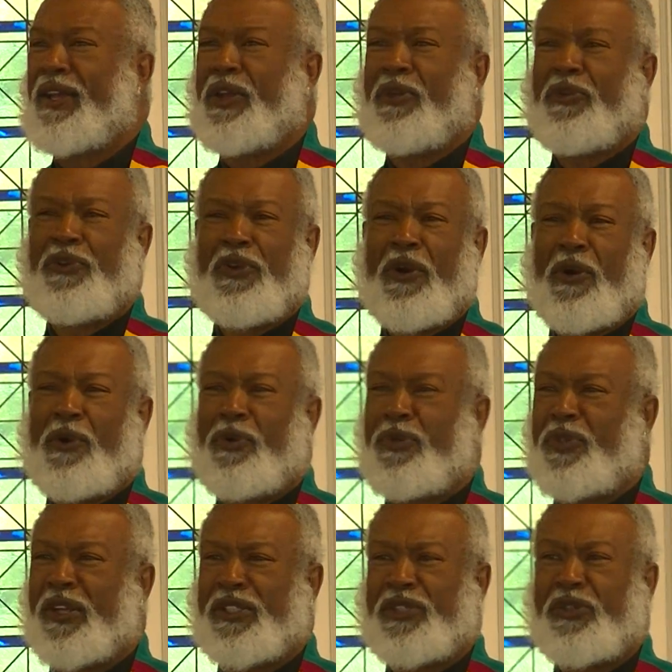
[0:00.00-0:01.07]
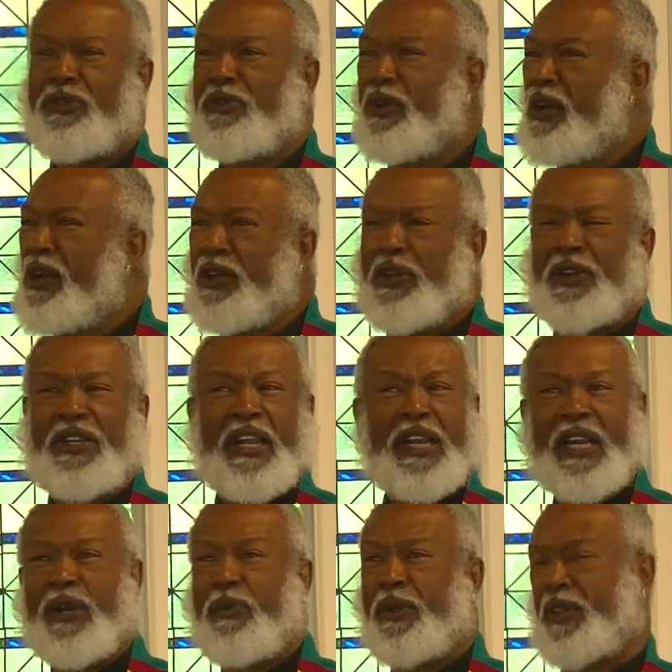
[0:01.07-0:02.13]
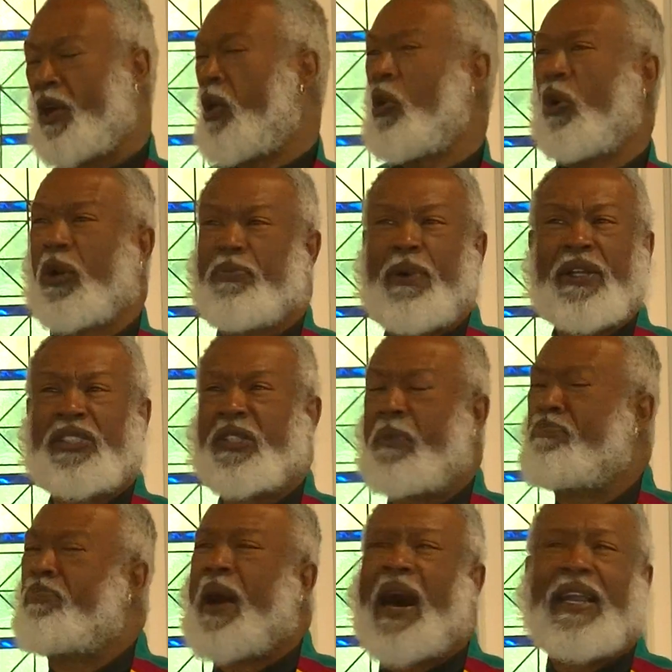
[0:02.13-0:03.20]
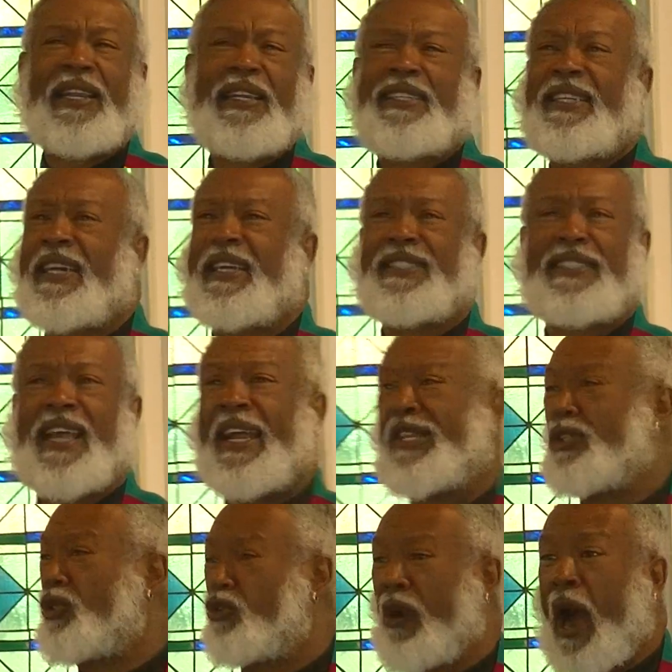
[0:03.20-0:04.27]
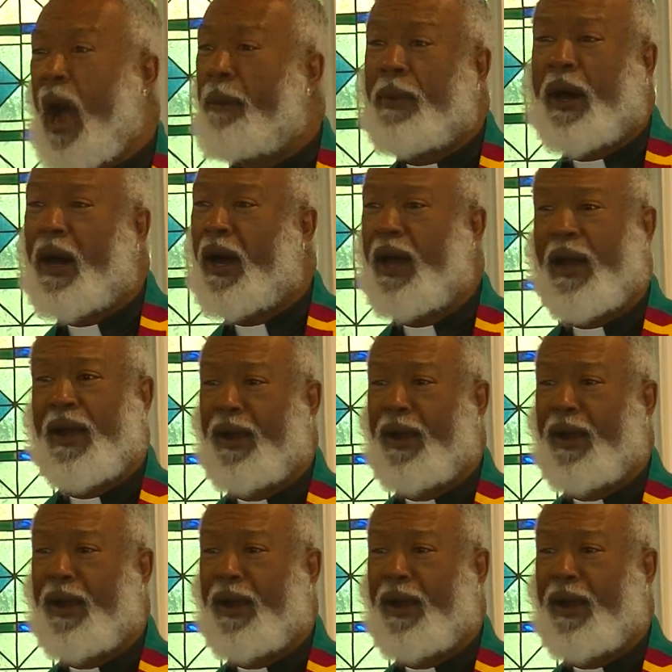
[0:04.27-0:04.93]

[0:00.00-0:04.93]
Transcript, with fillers: You know that you, you're dealing with a whole bunch of politics and drama